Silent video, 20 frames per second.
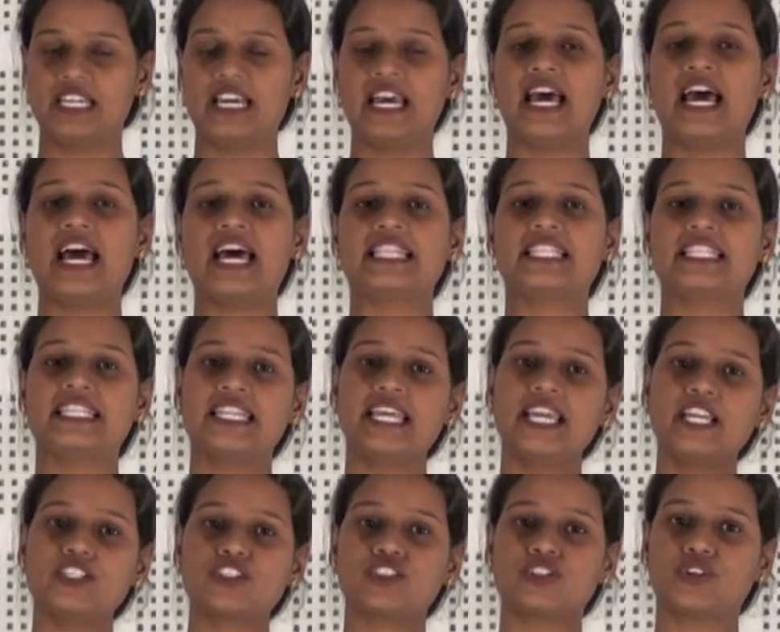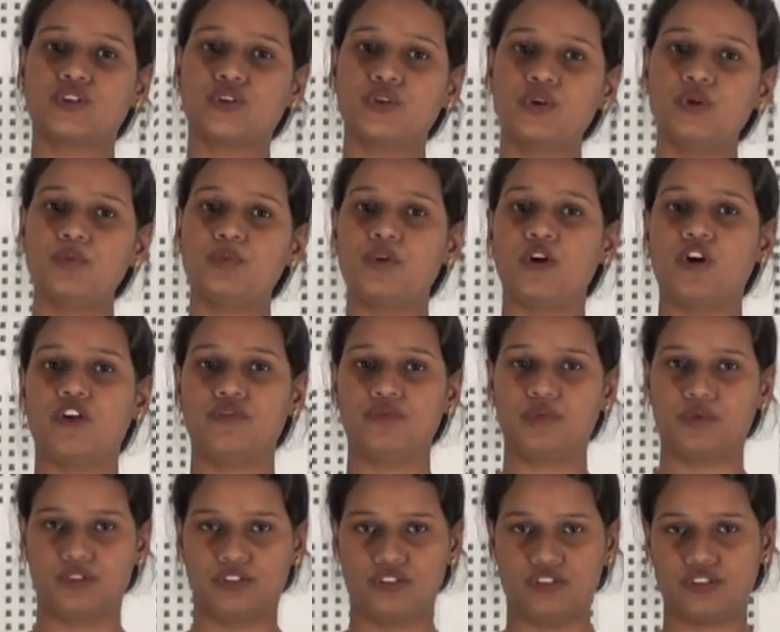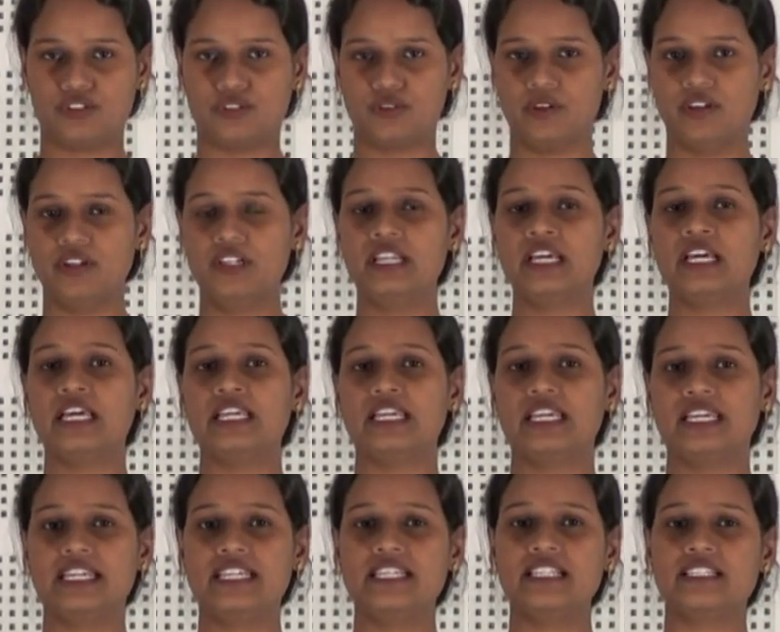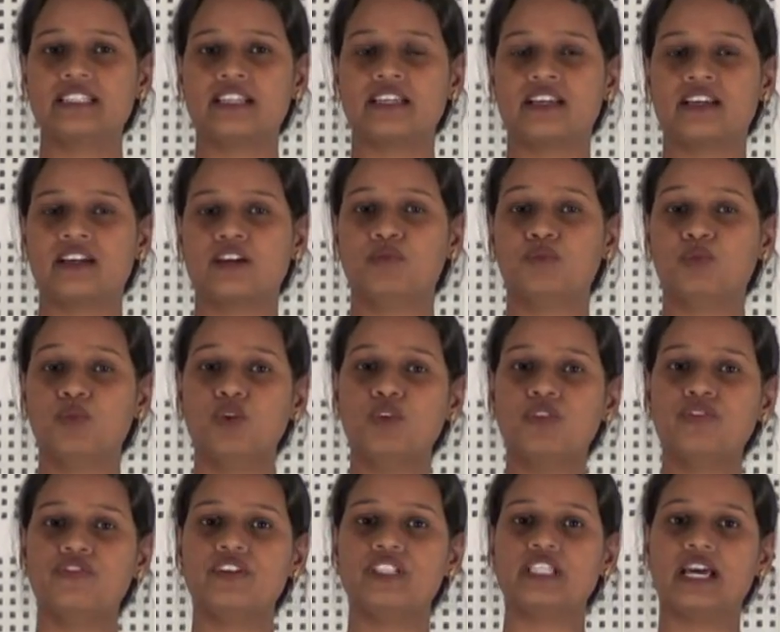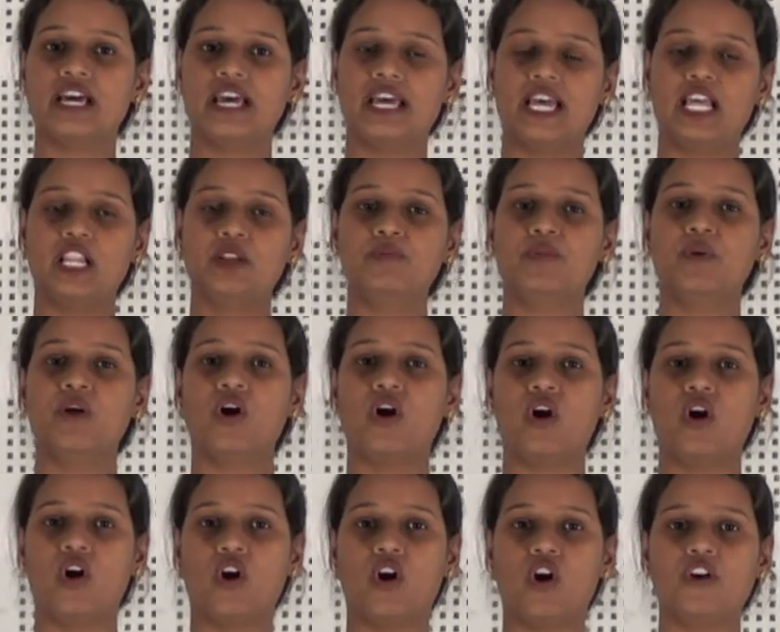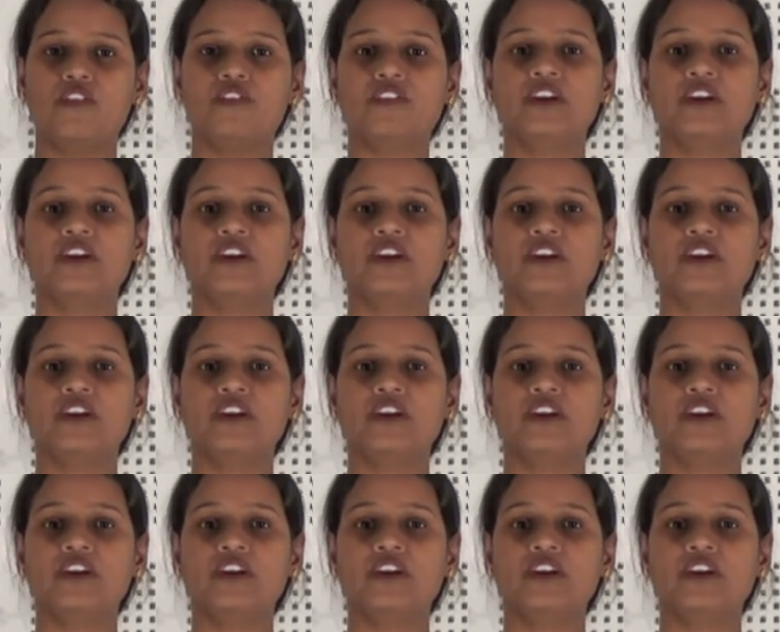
And the next group of protozoan is move with the help of